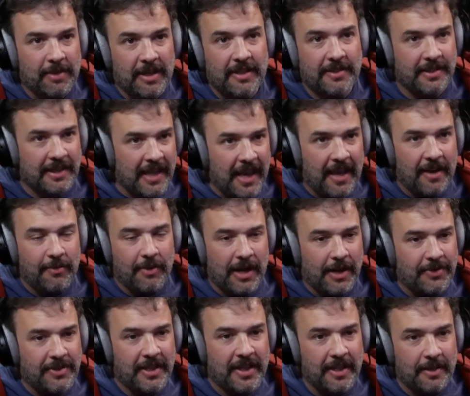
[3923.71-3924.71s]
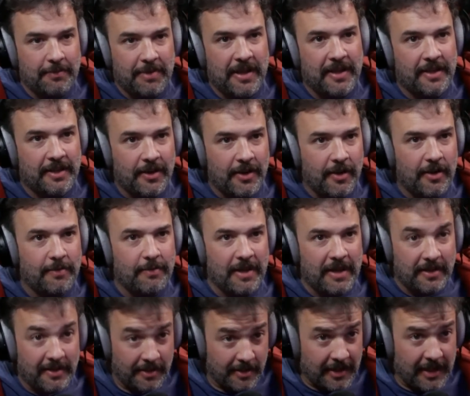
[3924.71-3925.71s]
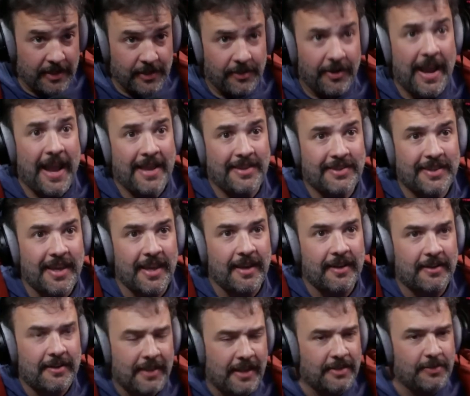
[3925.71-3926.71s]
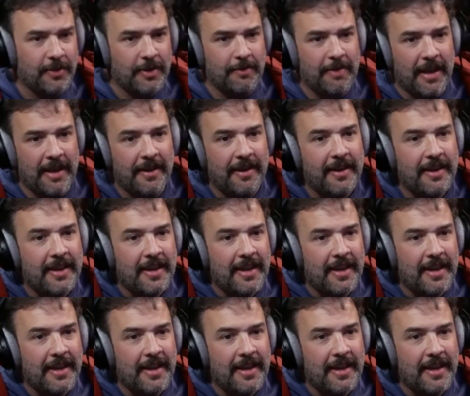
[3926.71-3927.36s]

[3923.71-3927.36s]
Because again, when I was a kid, being a nerd meant you get your ass kicked. That's what it meant.